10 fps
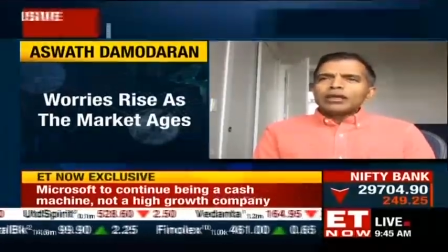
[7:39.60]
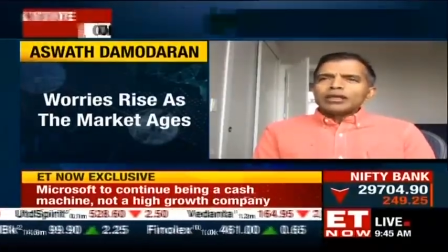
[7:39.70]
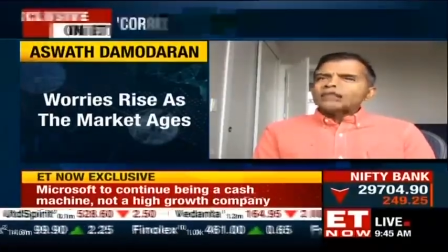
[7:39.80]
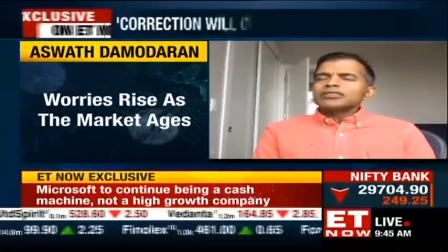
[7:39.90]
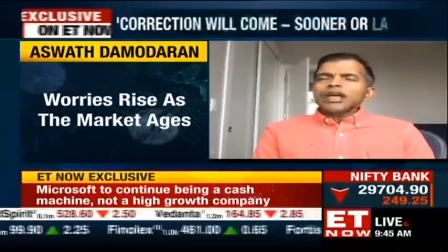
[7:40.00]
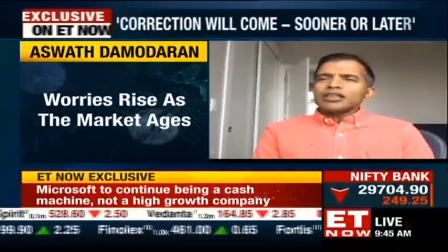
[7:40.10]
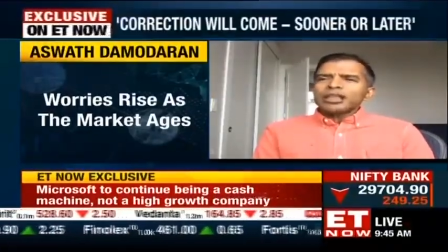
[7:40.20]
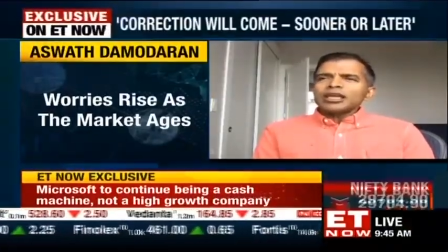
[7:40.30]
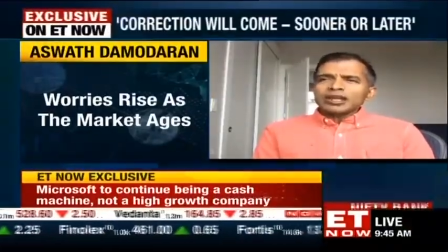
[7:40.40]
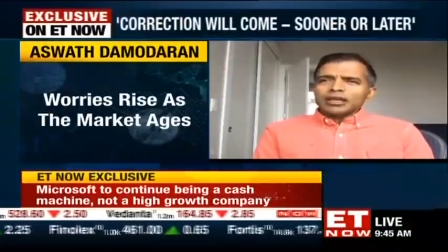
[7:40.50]
There's
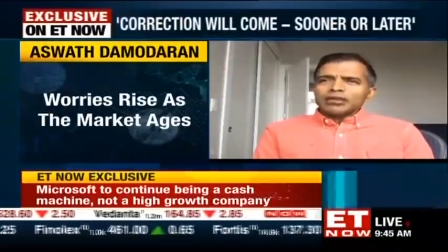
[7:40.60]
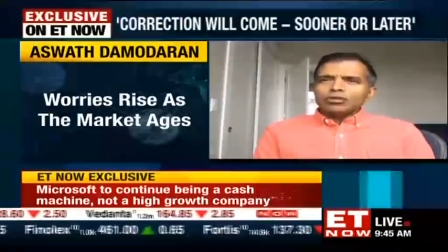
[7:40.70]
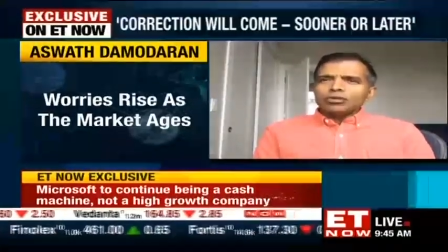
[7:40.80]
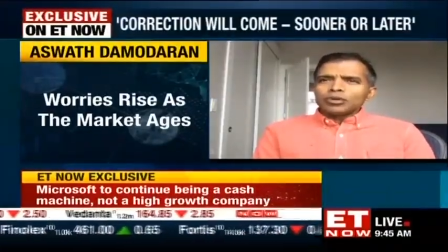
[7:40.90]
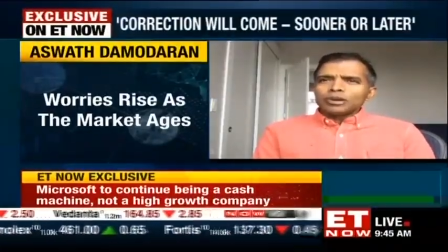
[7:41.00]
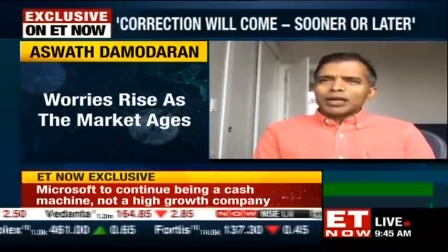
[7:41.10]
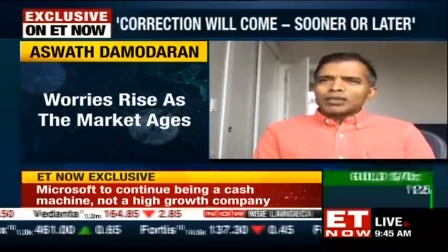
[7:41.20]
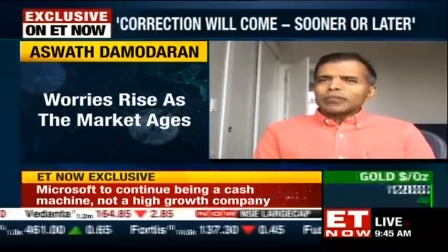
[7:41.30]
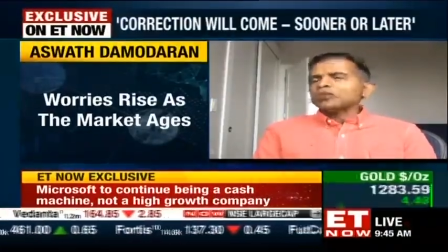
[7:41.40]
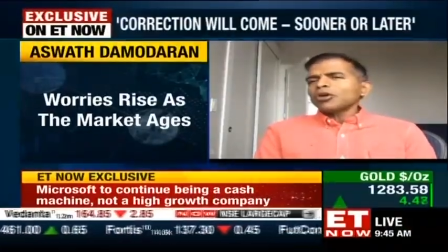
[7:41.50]
nothing I can do about
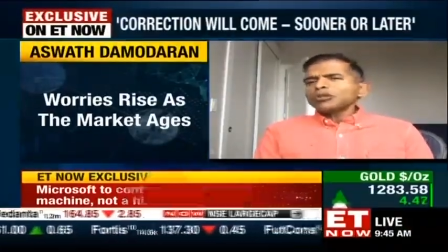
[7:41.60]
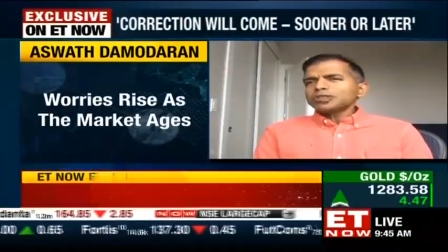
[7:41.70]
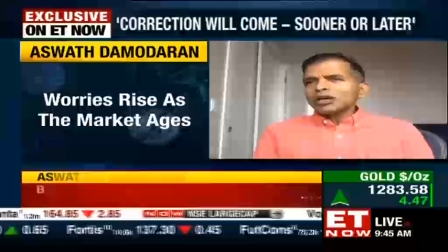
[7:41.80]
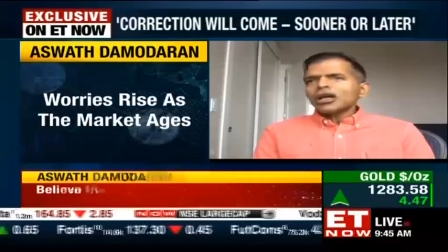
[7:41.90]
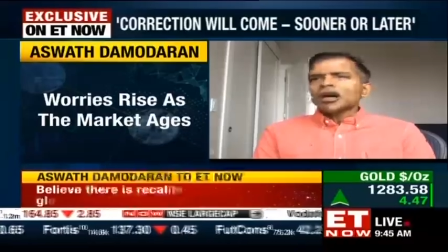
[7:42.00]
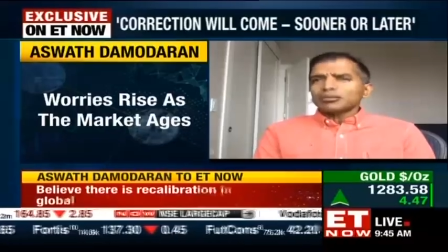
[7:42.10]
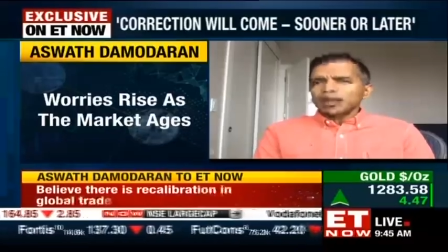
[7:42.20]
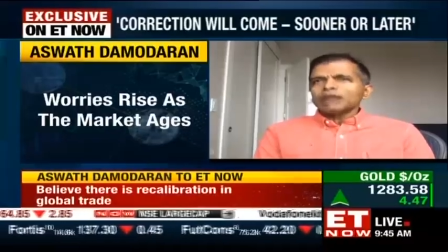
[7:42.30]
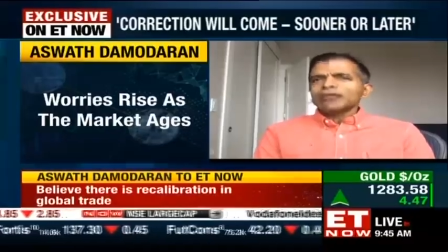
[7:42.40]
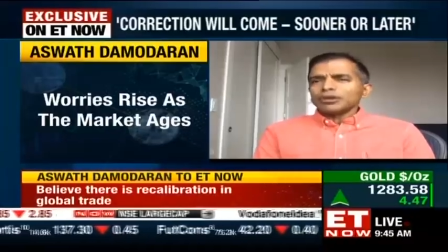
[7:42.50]
them. It's almost a
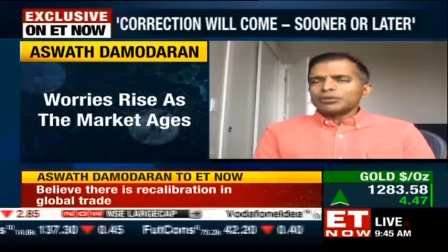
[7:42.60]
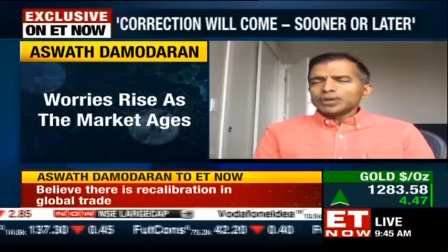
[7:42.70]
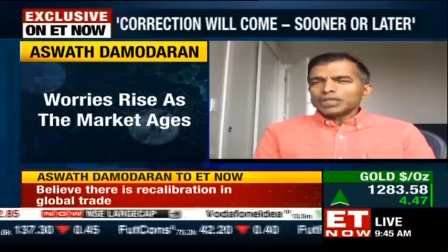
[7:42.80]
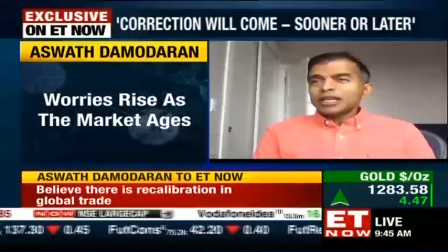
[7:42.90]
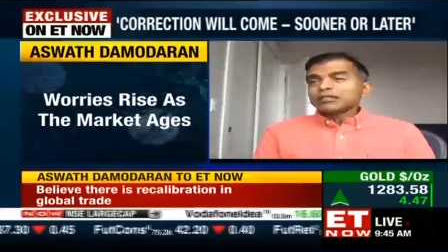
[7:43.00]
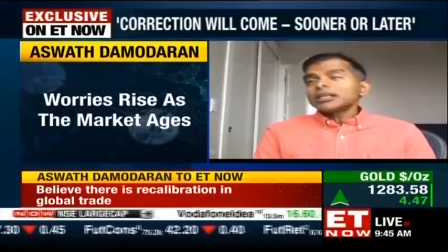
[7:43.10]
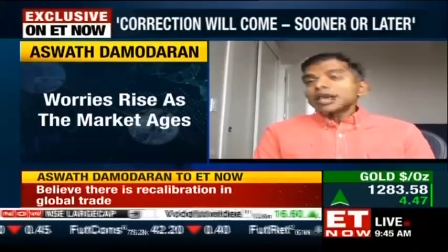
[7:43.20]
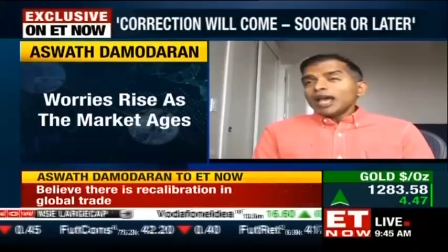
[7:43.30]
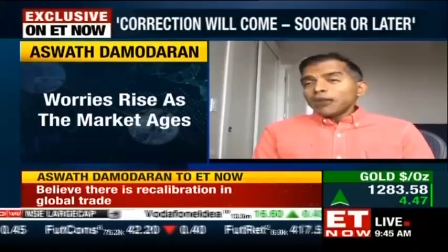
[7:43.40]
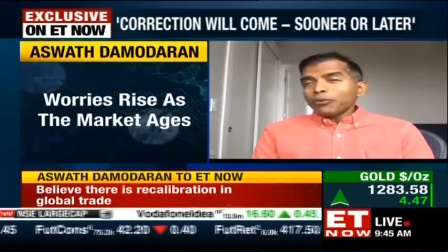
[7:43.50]
karmic view, which is,
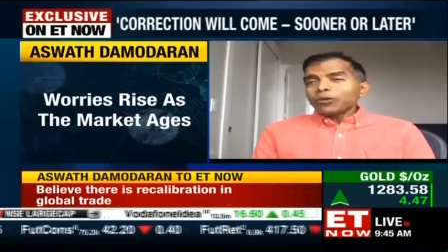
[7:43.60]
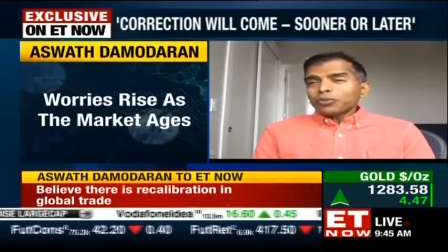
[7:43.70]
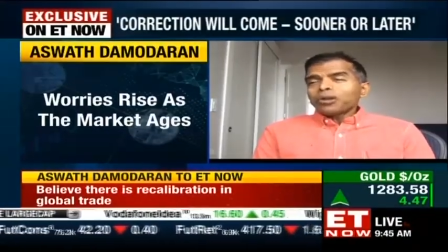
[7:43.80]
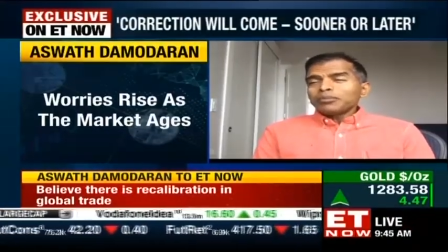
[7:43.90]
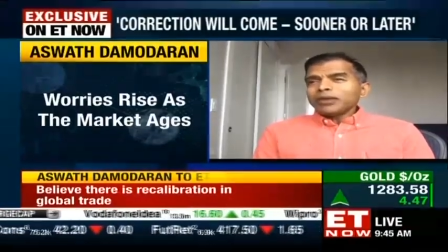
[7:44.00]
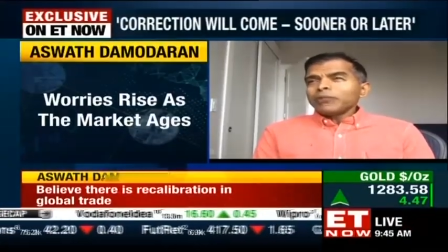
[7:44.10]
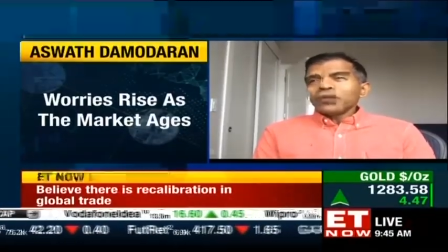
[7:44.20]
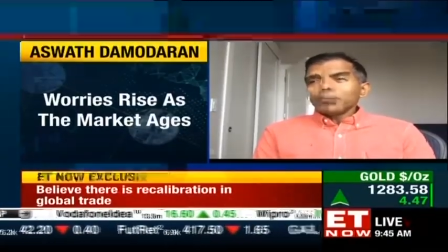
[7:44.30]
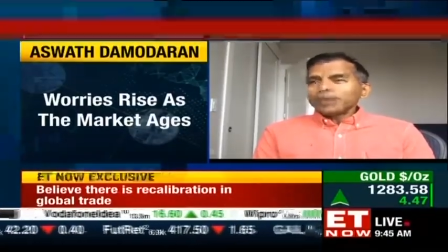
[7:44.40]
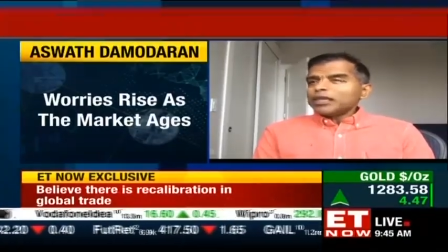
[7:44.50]
hey, what will be,
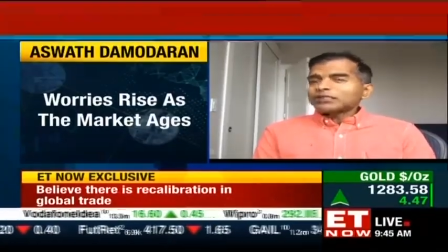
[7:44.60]
will be.